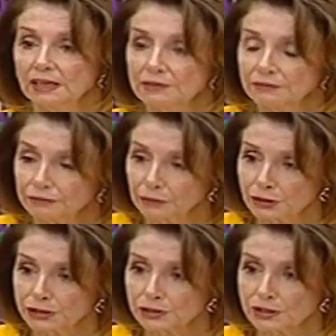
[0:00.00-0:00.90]
of the
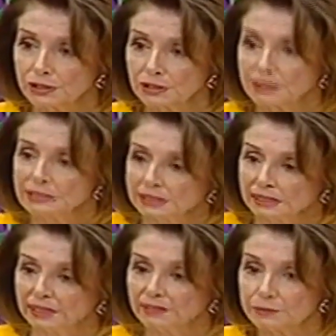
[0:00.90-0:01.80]
first
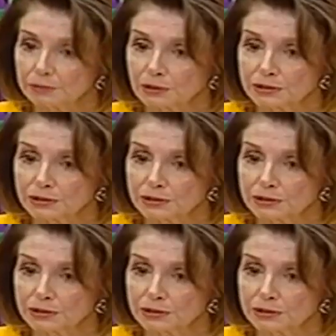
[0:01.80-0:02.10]
enslaved